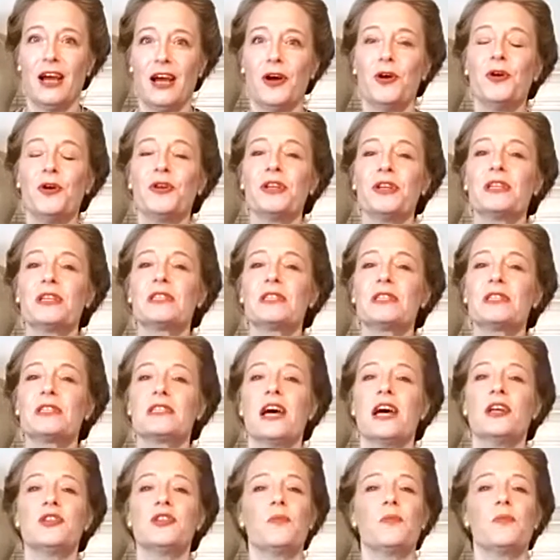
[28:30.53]
Hunya
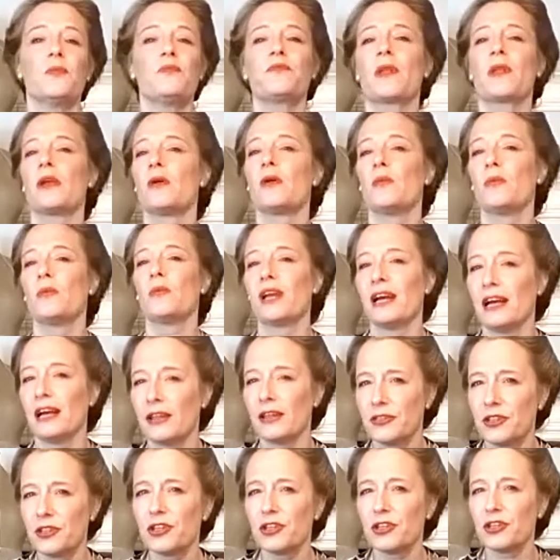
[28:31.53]
said, we
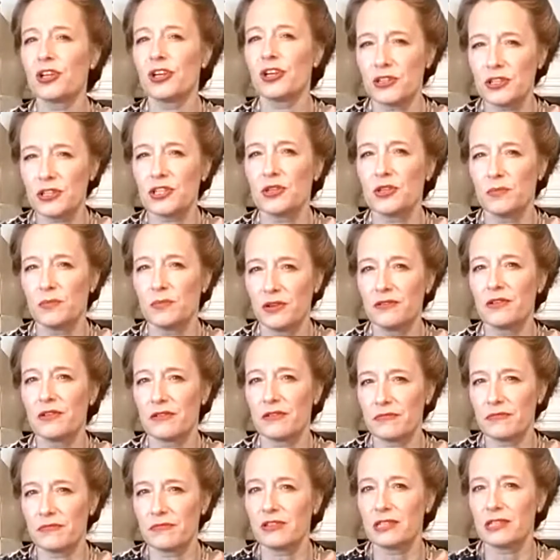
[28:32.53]
had the customary
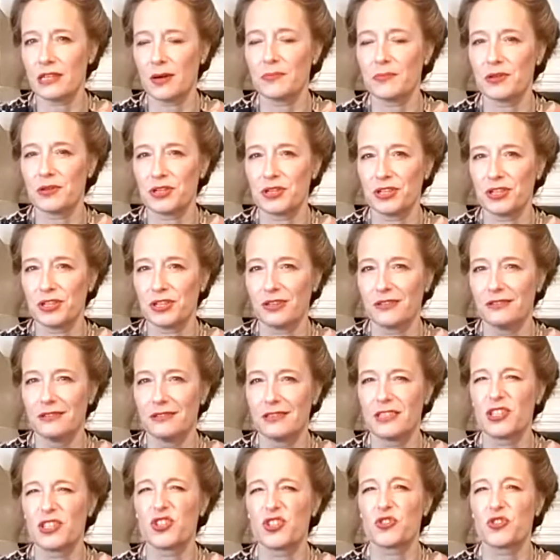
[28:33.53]
reception,
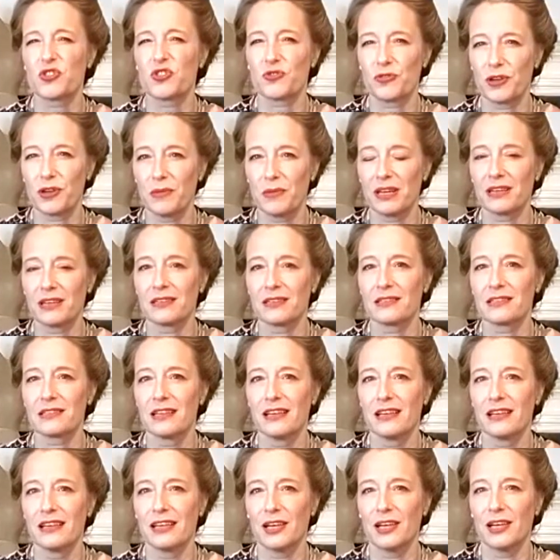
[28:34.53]
screamings
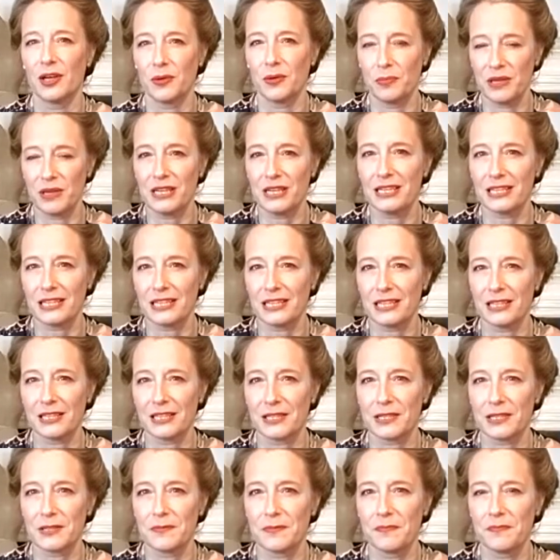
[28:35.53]
and
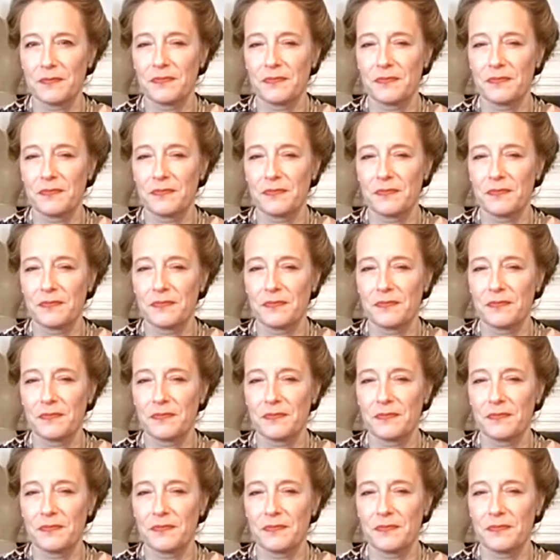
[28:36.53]
beatings.